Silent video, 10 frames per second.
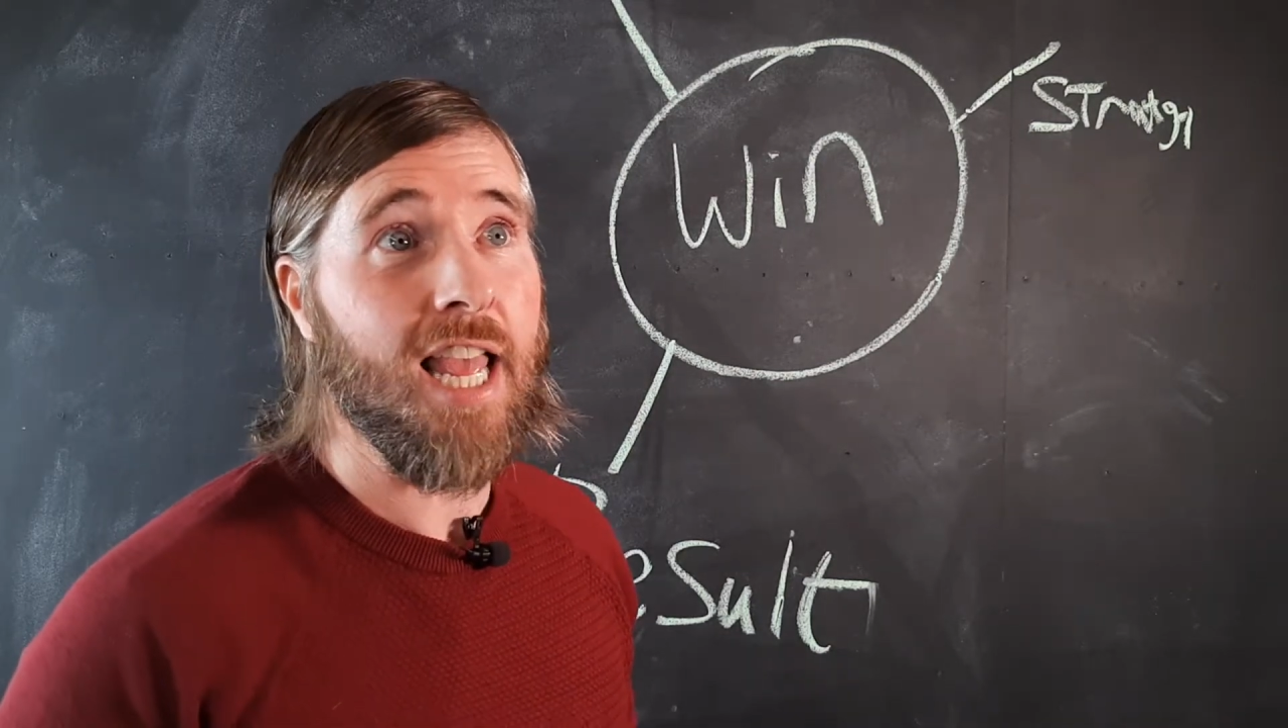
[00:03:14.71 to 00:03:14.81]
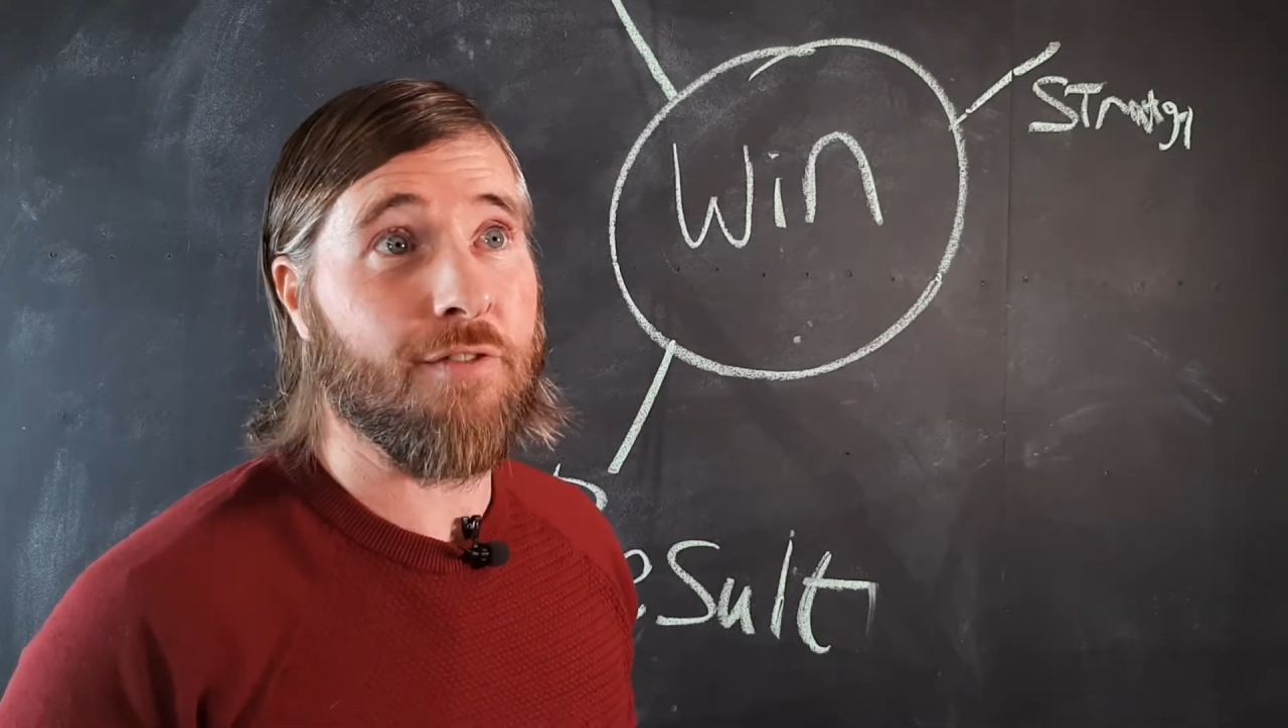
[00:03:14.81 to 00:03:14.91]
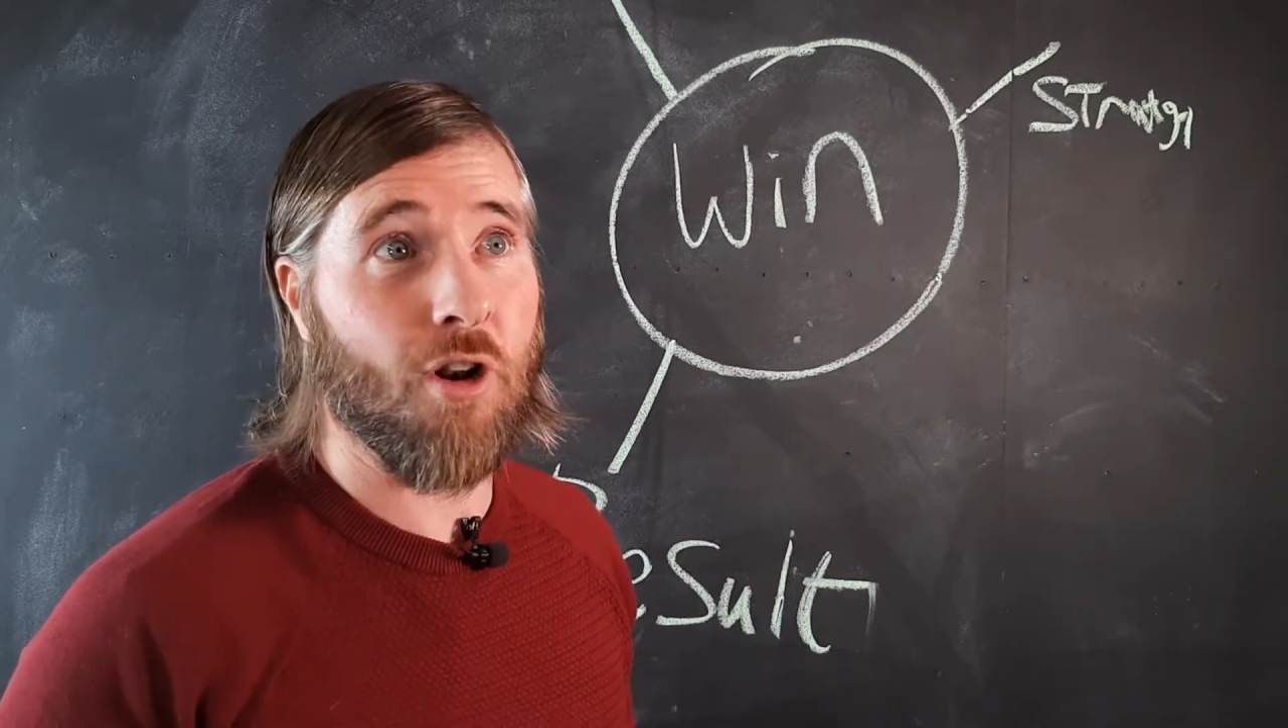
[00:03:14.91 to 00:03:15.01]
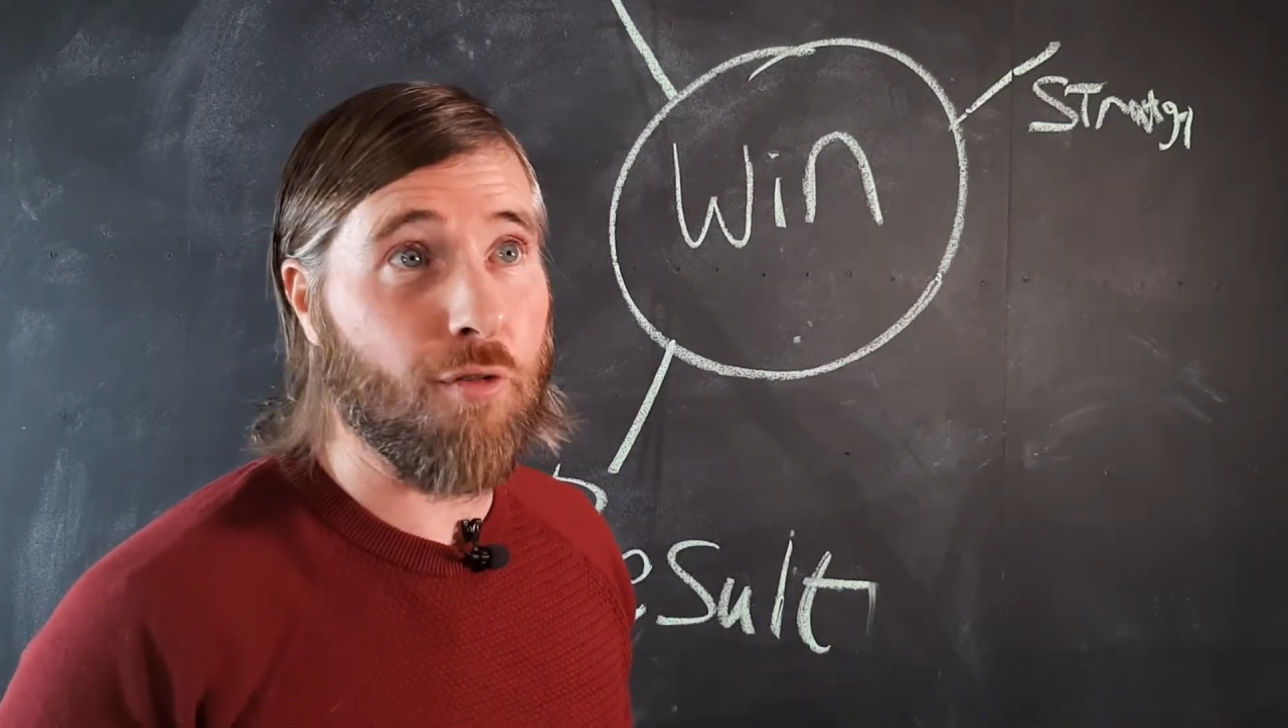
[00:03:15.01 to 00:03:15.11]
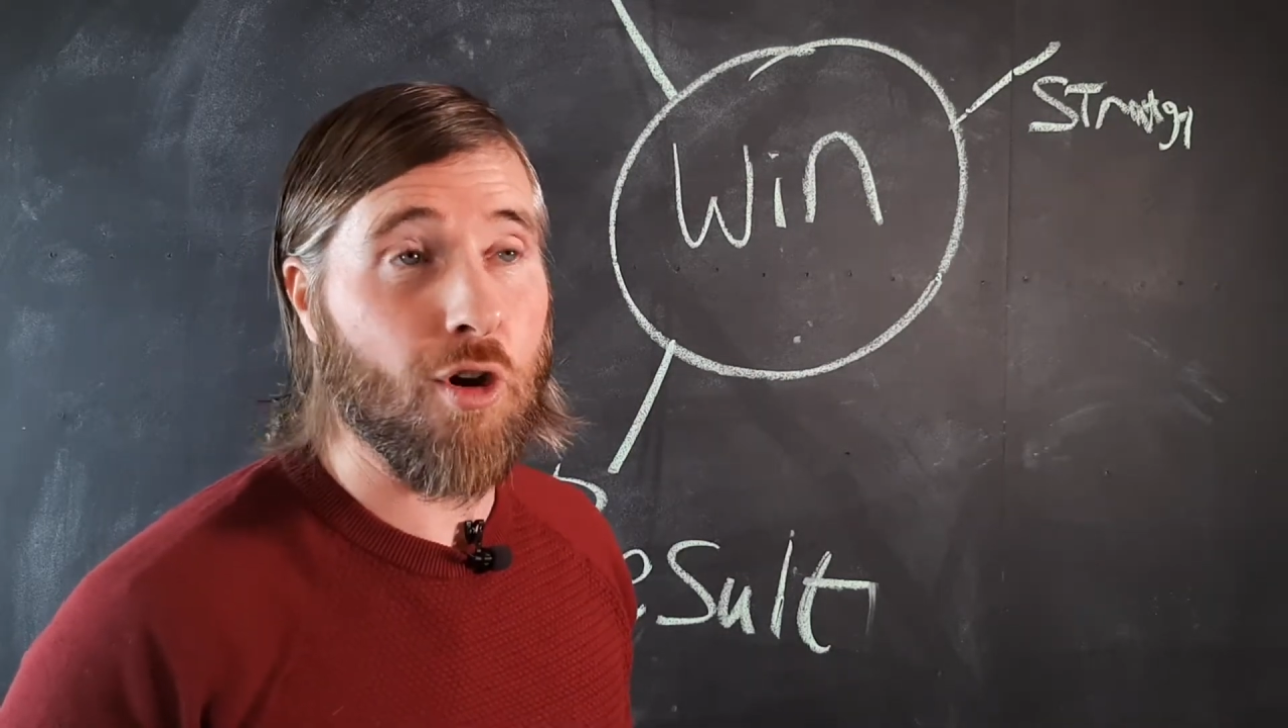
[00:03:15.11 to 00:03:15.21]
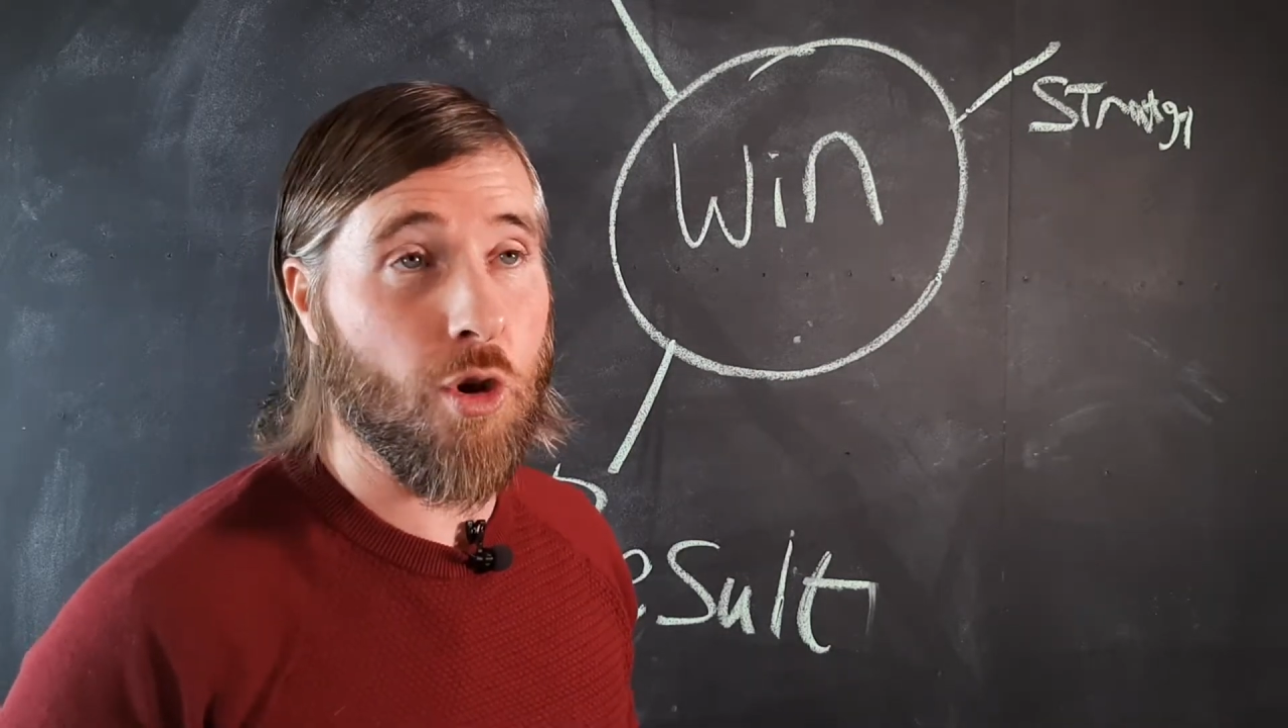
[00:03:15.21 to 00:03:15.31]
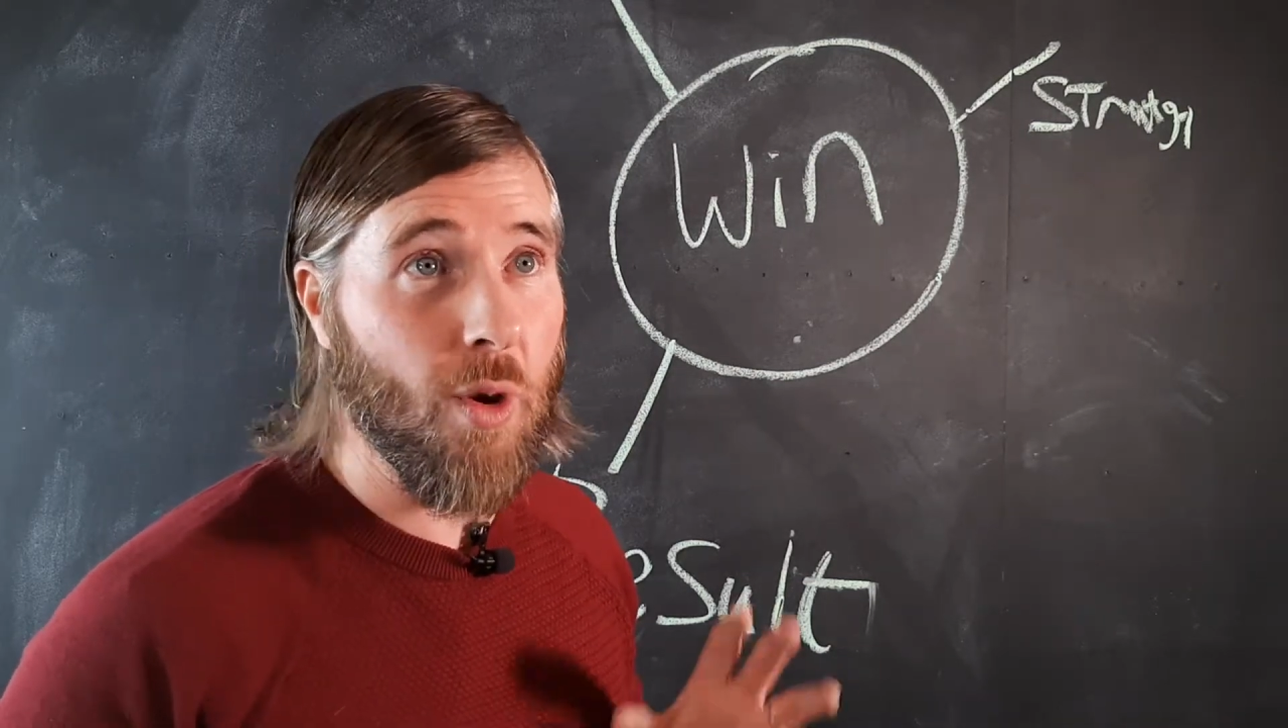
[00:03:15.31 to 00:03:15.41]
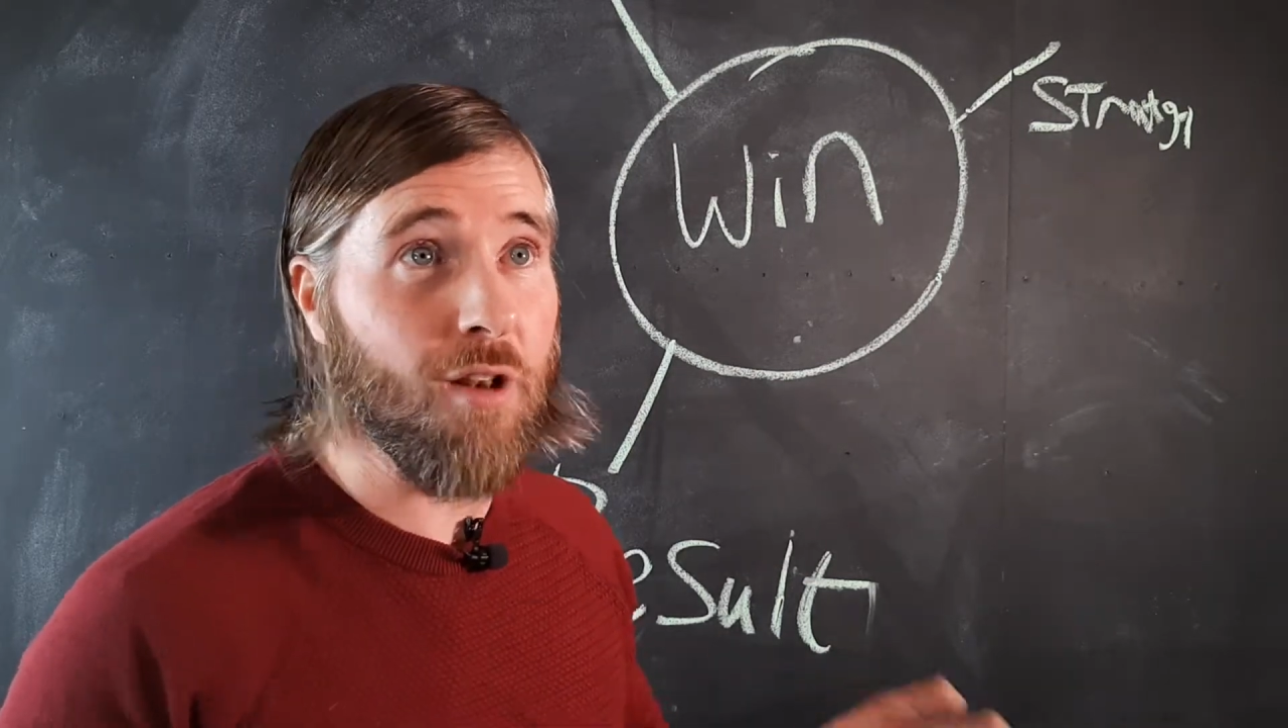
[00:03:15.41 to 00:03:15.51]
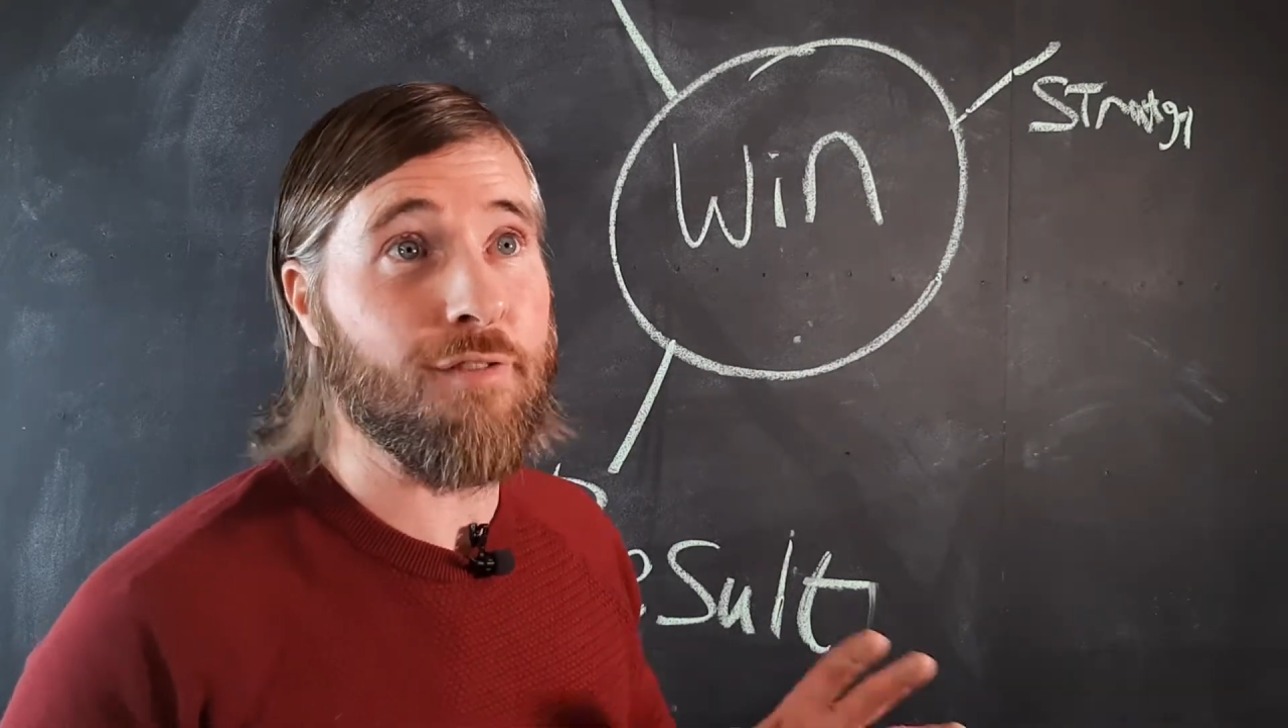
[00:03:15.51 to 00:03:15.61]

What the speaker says: If you look for it, you will